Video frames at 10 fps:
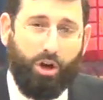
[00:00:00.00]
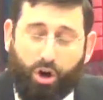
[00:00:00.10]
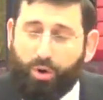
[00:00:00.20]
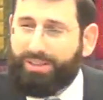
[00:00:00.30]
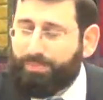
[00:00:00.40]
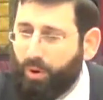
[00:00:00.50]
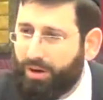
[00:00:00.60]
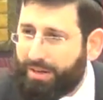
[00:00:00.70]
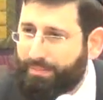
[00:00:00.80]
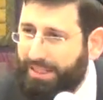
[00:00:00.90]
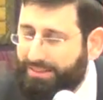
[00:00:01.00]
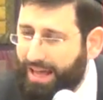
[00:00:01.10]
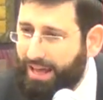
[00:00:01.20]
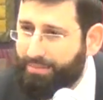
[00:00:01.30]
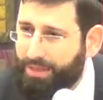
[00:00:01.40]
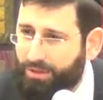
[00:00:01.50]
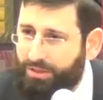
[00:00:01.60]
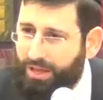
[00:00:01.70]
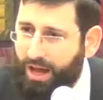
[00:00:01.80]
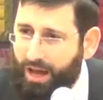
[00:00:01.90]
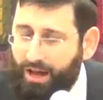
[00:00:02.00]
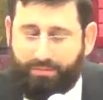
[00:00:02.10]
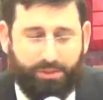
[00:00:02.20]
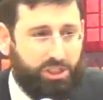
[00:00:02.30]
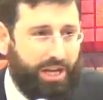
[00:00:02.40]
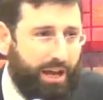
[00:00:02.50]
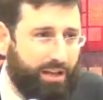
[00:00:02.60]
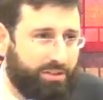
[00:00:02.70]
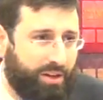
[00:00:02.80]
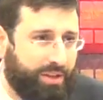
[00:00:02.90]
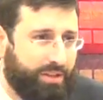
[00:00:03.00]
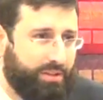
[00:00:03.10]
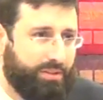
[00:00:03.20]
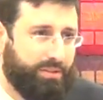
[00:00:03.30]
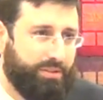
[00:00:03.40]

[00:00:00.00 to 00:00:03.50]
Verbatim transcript: Who was born in Beis Lechem Yehuda? Mashiach, David.